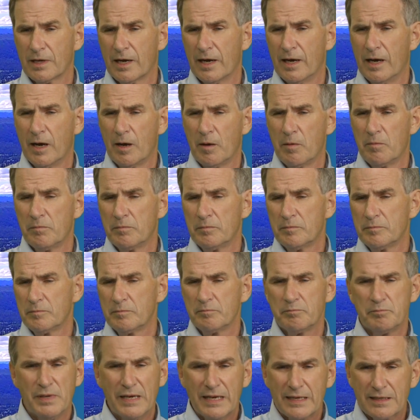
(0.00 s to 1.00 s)
Um,
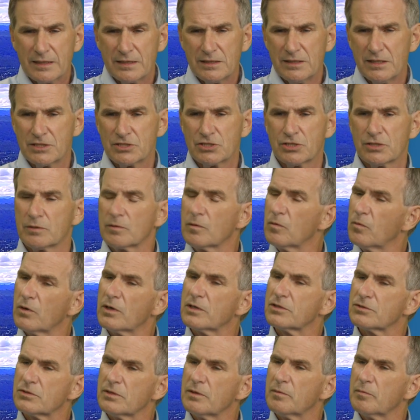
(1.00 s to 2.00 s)
big addition
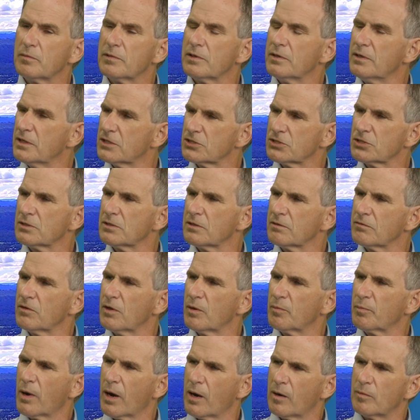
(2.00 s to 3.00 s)
was the addition of the
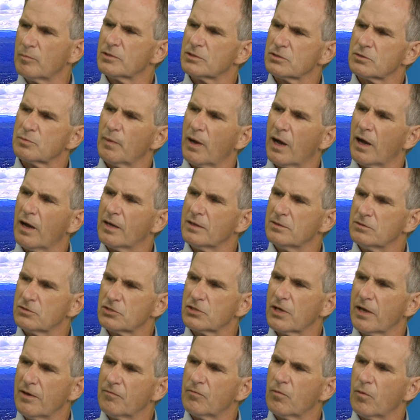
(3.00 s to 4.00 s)
apartments behind
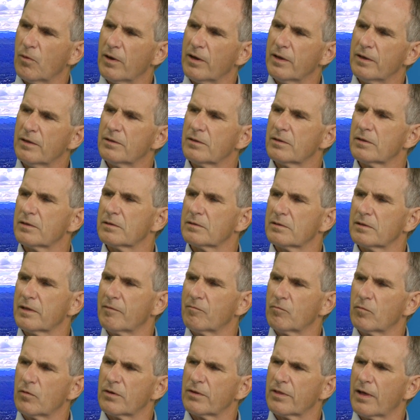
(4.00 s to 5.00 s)
Safeway, the
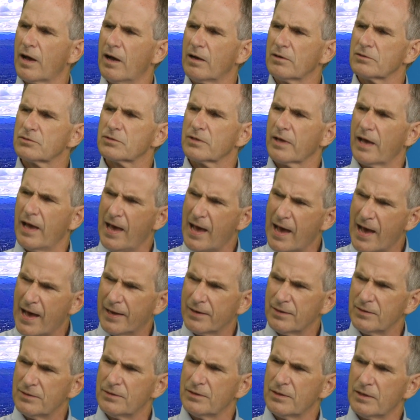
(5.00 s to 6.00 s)
Leavenworth House
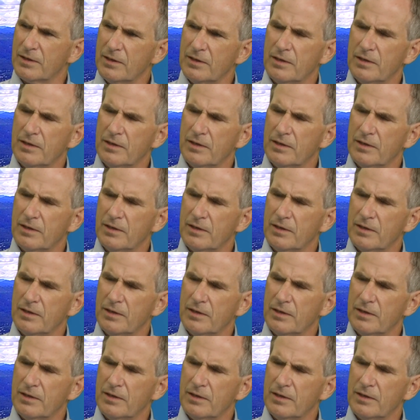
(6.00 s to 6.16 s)
added